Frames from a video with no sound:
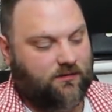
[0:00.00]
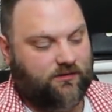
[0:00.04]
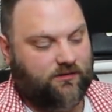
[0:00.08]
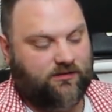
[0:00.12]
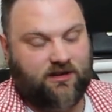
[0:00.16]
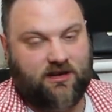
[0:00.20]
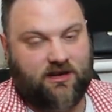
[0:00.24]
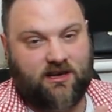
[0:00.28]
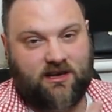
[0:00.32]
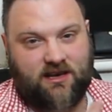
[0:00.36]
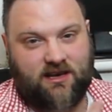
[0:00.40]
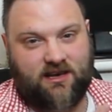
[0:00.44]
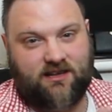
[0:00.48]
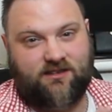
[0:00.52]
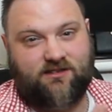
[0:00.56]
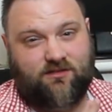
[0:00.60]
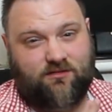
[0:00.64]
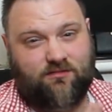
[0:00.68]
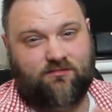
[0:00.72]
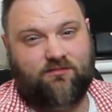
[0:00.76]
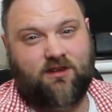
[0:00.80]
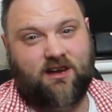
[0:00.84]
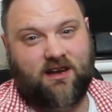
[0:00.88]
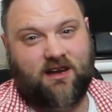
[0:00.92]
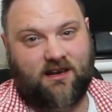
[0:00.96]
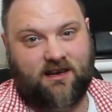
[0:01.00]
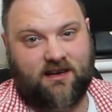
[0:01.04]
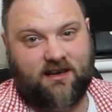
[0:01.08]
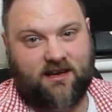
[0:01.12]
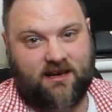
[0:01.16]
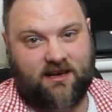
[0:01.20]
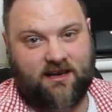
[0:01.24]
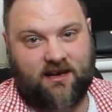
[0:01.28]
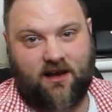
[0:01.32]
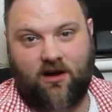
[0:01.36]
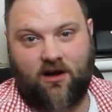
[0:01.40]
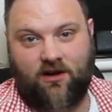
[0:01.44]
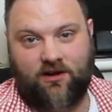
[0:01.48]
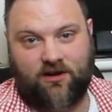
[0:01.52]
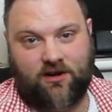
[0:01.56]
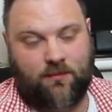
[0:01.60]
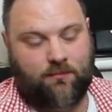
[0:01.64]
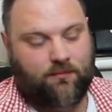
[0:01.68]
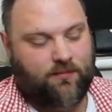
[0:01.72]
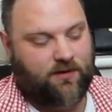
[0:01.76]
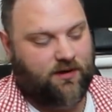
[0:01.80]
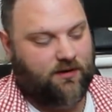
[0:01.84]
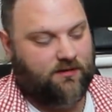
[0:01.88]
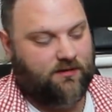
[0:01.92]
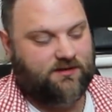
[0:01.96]
So you really need it on a
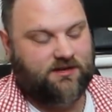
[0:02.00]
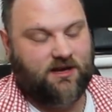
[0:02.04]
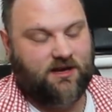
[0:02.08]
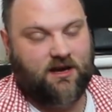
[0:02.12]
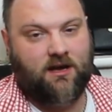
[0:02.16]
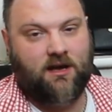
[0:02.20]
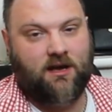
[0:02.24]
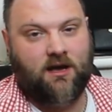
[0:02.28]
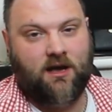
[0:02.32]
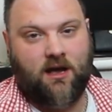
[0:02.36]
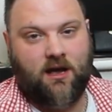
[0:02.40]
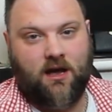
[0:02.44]
computer.